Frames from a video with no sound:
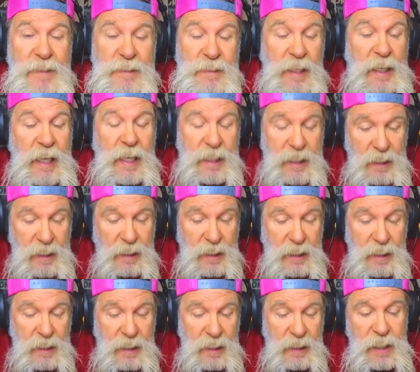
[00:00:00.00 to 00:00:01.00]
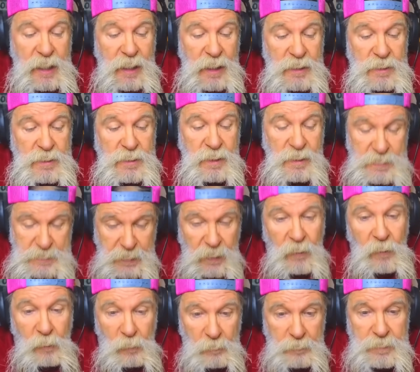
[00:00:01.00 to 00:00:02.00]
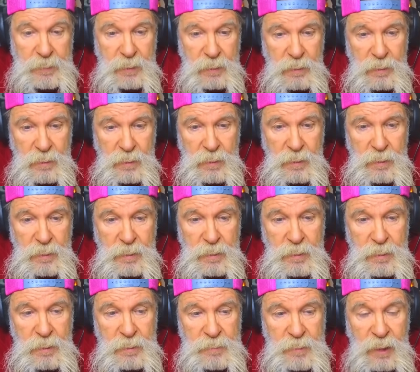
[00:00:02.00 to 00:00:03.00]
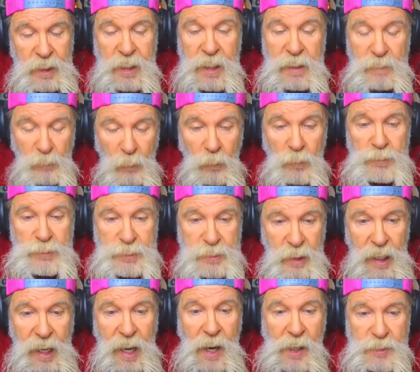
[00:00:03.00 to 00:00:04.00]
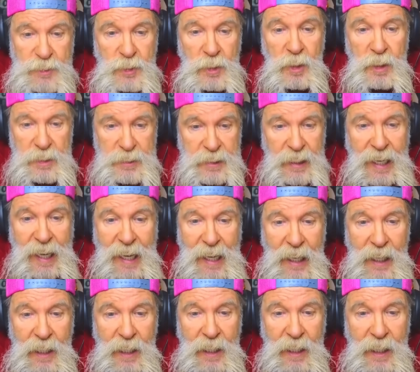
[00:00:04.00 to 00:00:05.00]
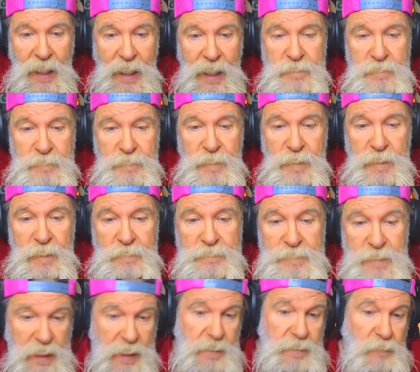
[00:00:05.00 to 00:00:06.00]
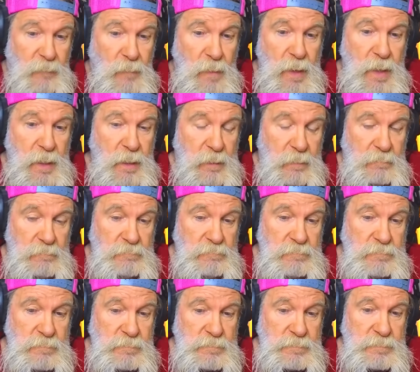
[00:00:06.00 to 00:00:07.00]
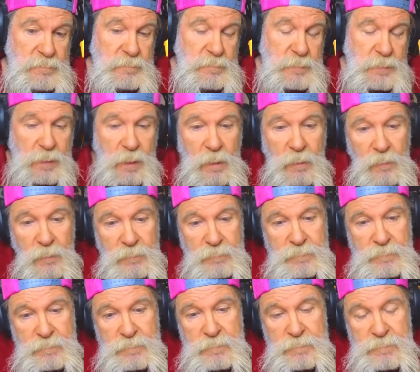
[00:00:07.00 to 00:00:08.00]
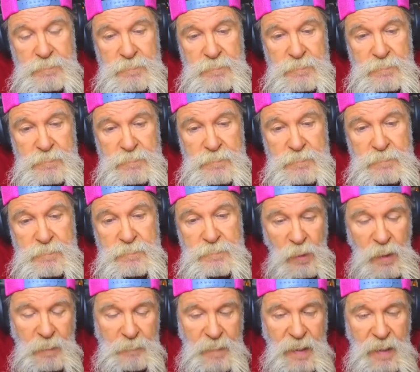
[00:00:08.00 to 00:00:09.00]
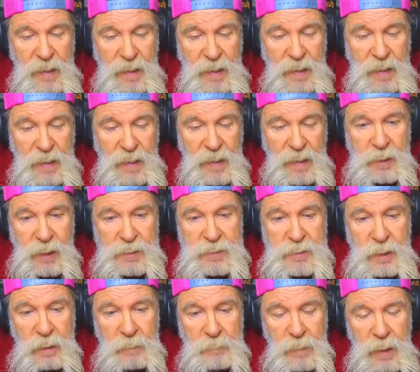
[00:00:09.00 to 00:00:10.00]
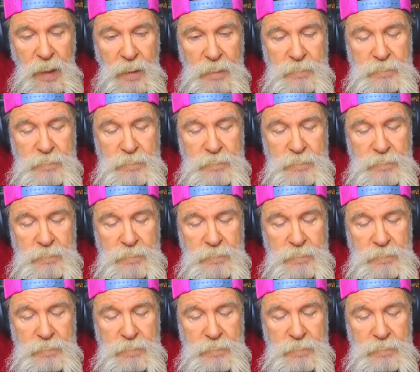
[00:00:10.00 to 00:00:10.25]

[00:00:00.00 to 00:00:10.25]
he has confirmed that he wants to actually die in the ring. So you have my tweet that I sent him back?